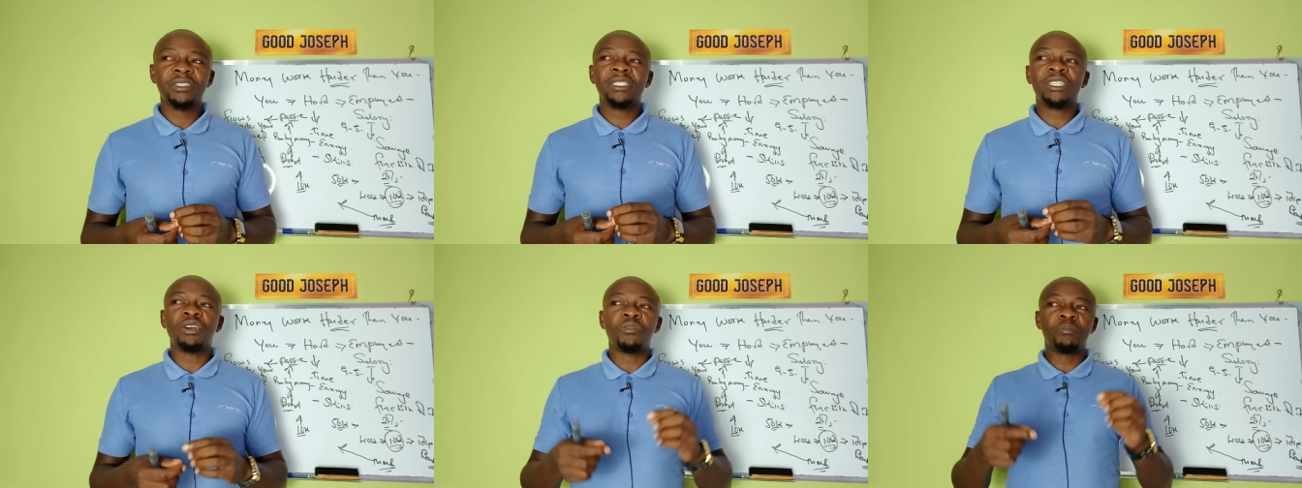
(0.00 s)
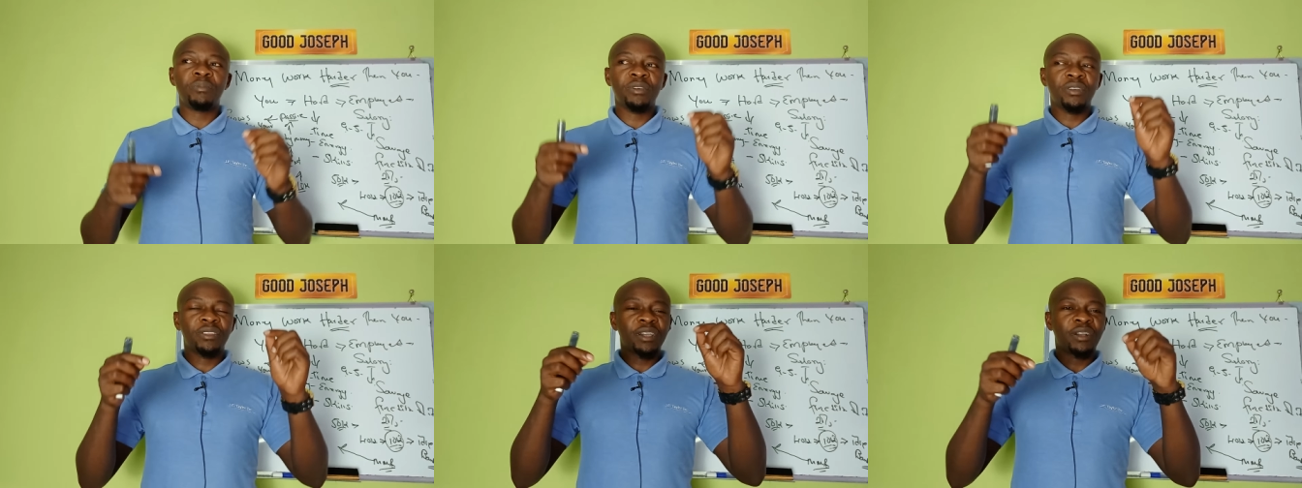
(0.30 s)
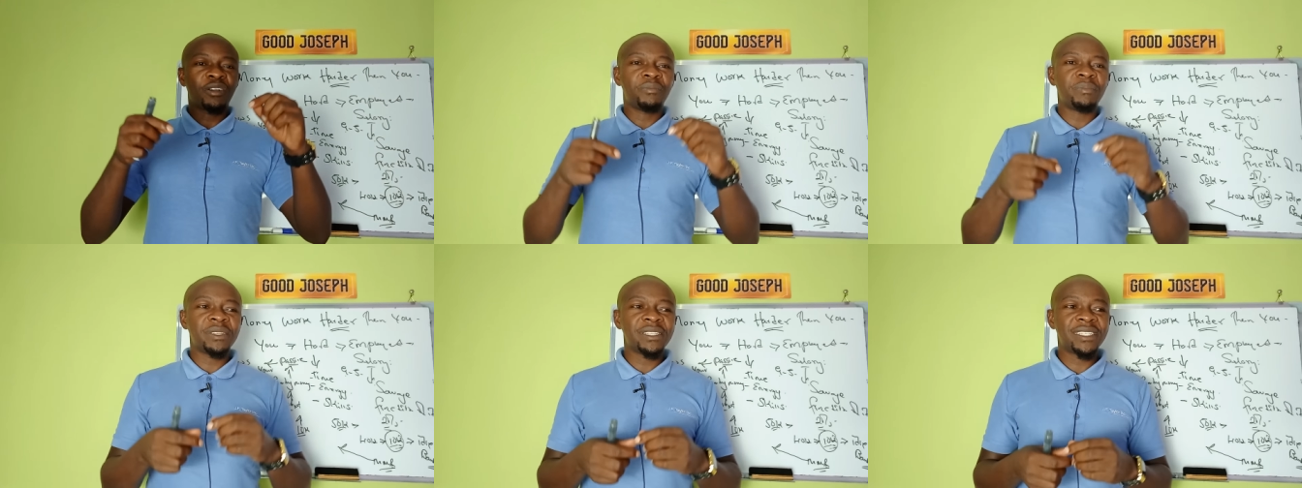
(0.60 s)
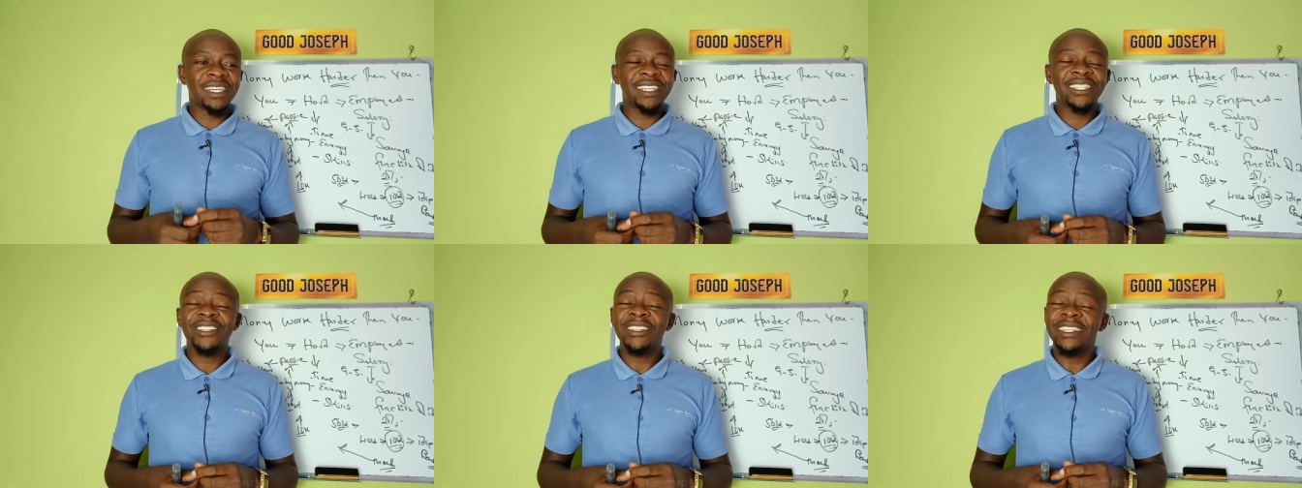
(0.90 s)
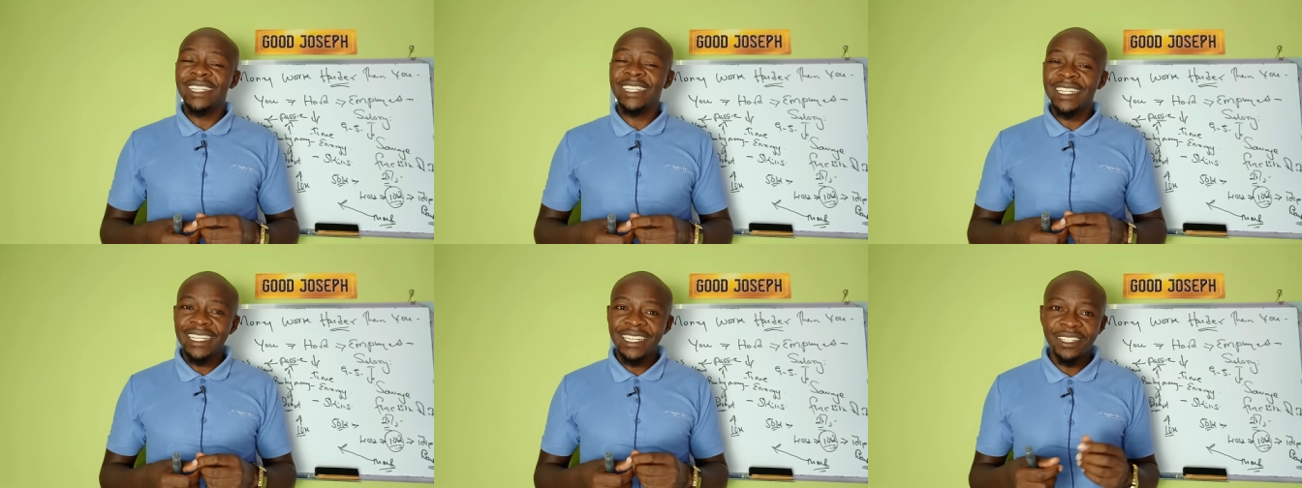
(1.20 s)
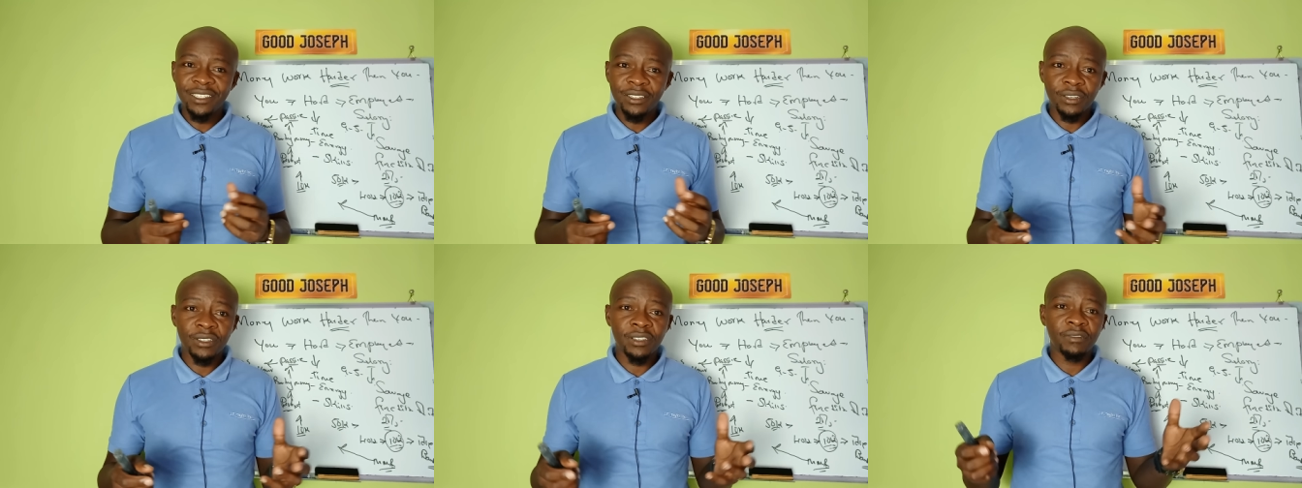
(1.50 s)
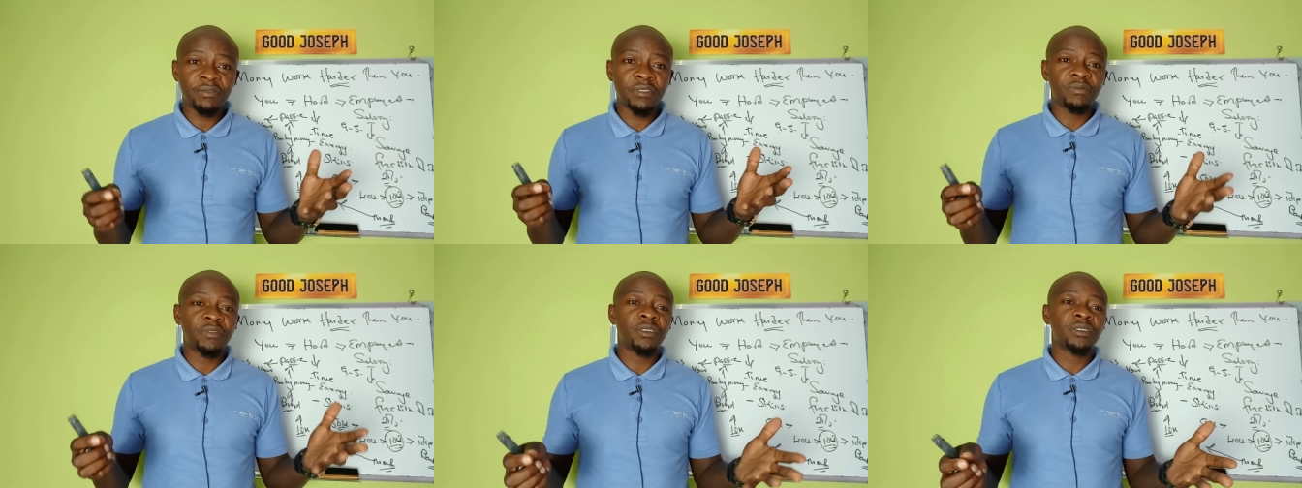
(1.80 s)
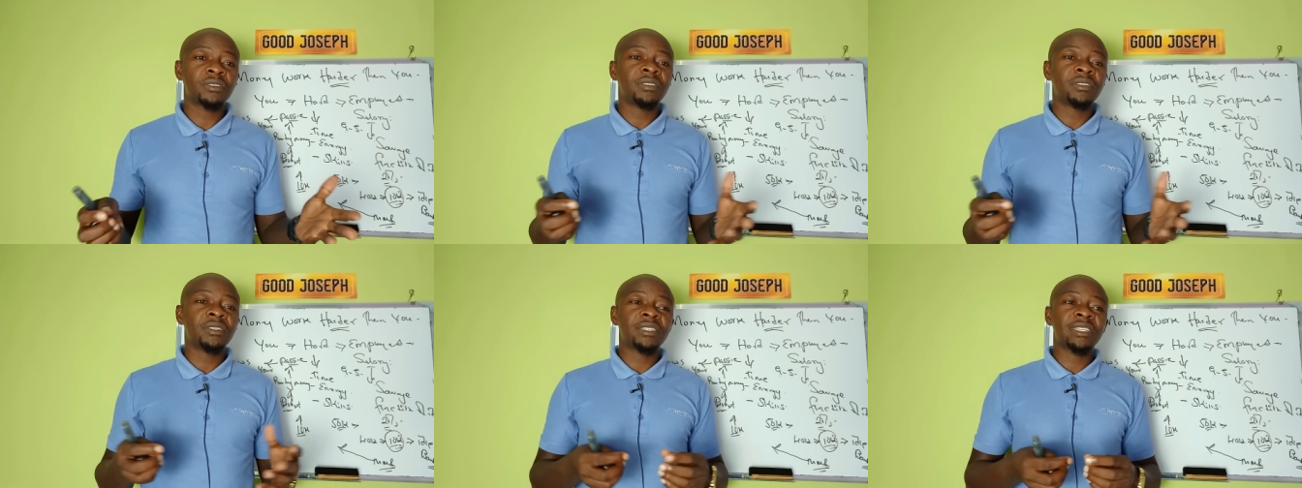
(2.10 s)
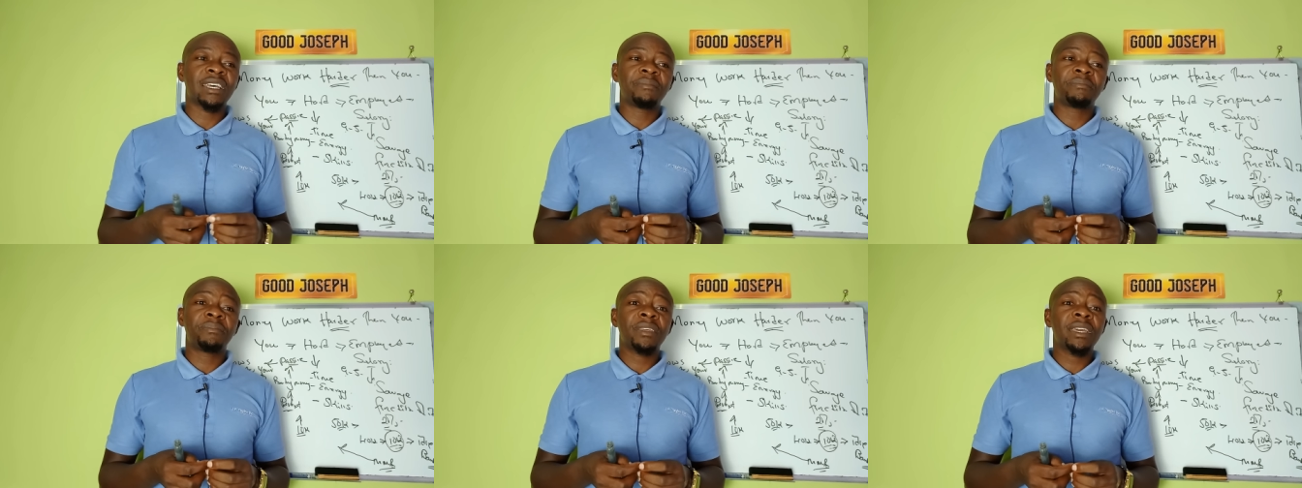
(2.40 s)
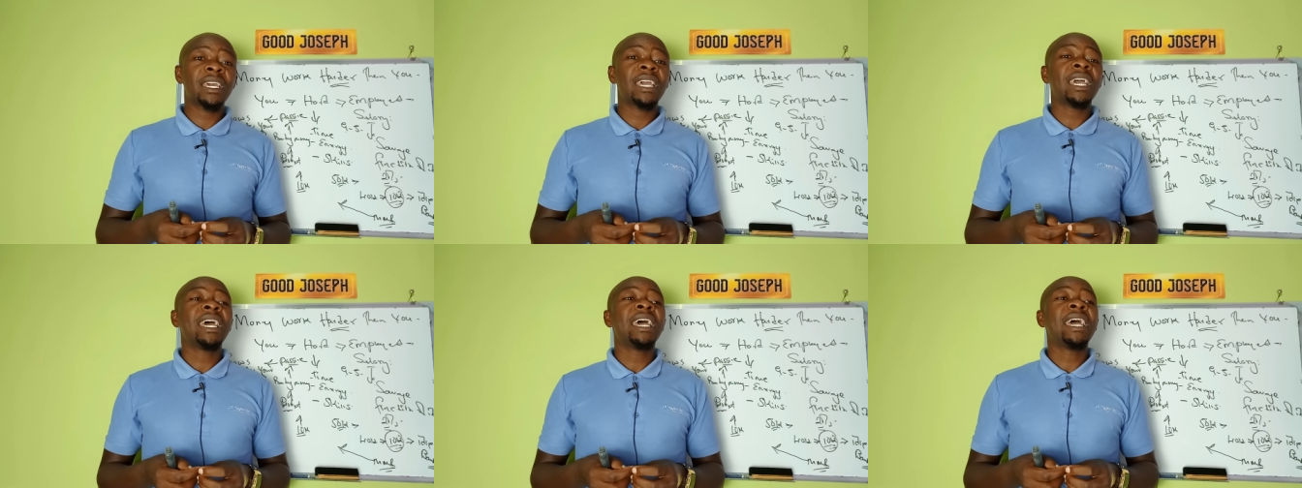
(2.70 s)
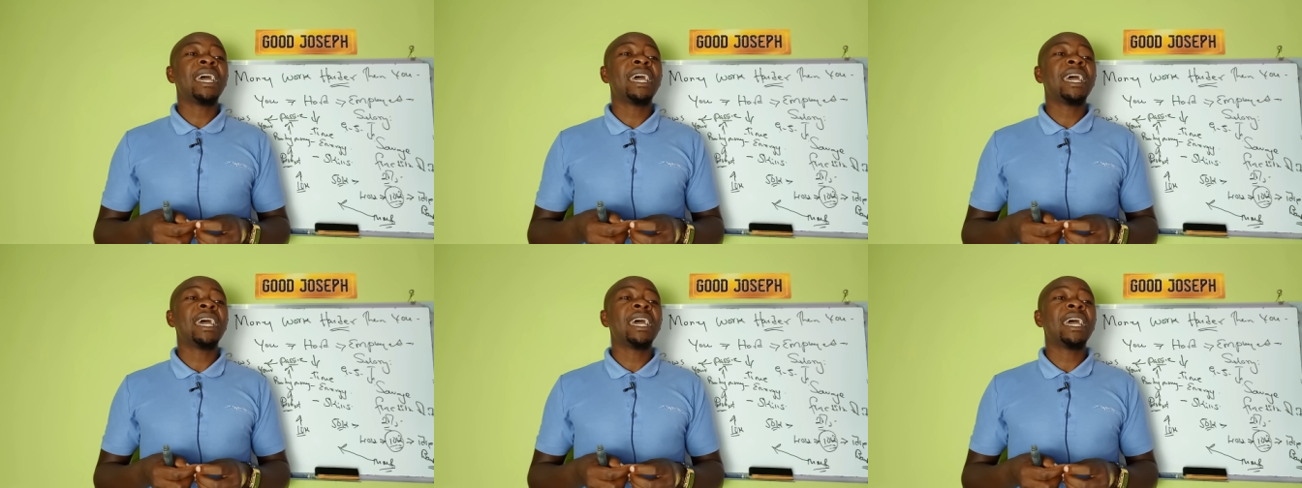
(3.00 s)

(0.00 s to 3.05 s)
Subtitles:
tell me on the comment section. Did Joseph have gotten something?